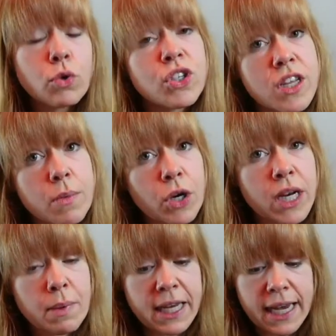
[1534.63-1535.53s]
most of them are
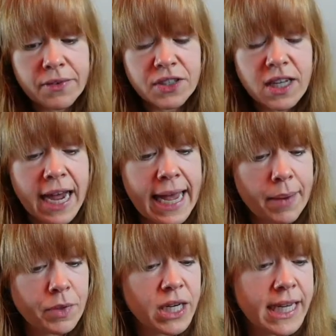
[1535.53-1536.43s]
going to be gifts. I
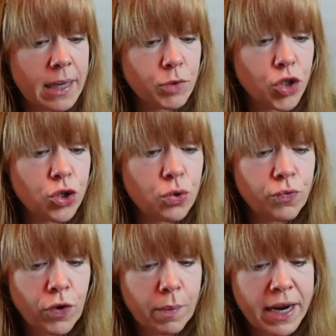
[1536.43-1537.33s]
am going to keep 2
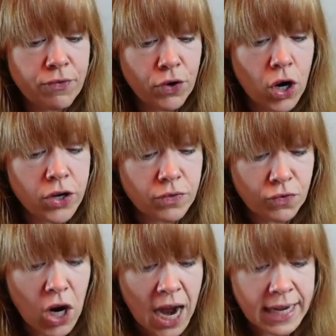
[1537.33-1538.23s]
for
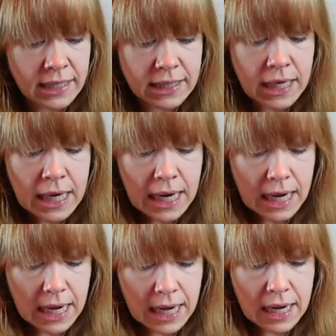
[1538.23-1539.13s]
us,
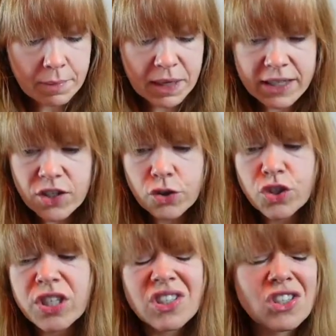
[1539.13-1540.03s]
because
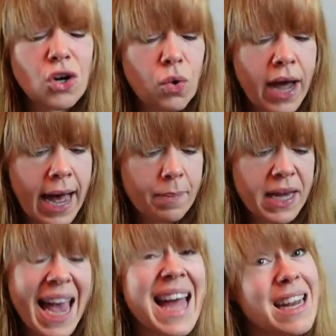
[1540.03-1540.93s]
they're just so
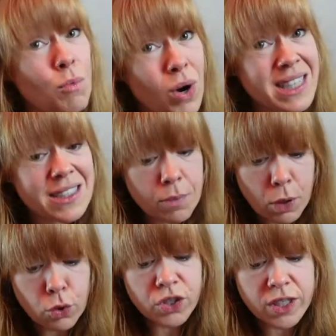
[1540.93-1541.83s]
happy. And it was
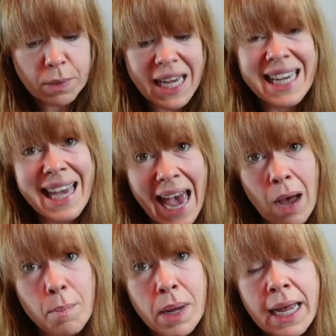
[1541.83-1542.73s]
supposed to be a
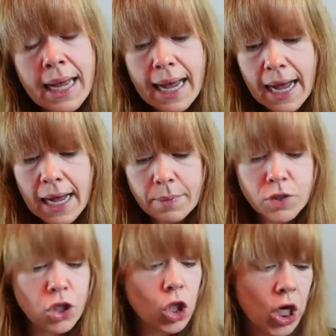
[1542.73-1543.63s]
gamp,
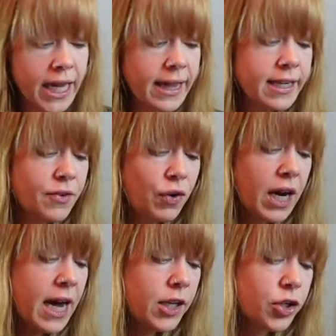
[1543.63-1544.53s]
to look at the
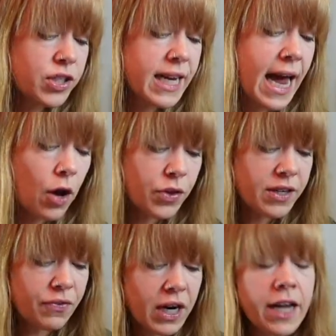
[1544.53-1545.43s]
different colors and how
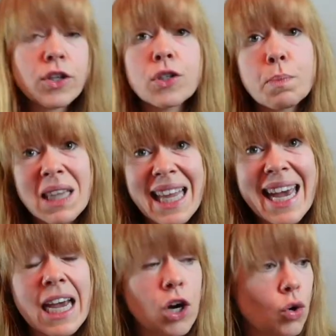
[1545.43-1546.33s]
the different colors
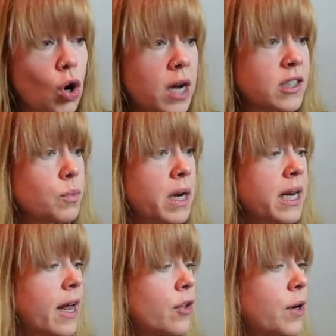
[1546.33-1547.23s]
play across
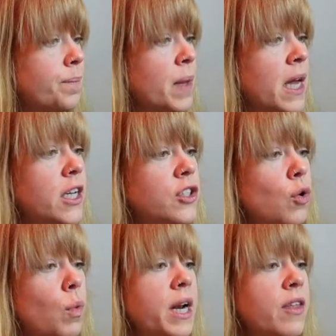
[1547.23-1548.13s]
one another.
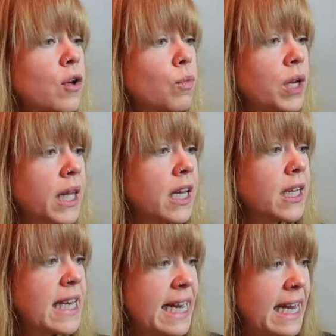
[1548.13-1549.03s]
So one of the
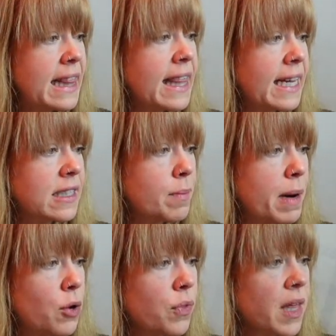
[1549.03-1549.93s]
really neat things
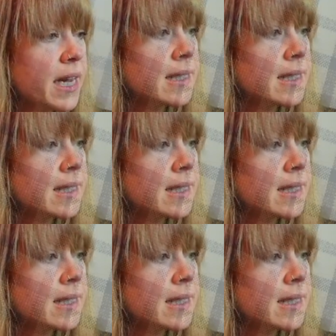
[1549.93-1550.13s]
about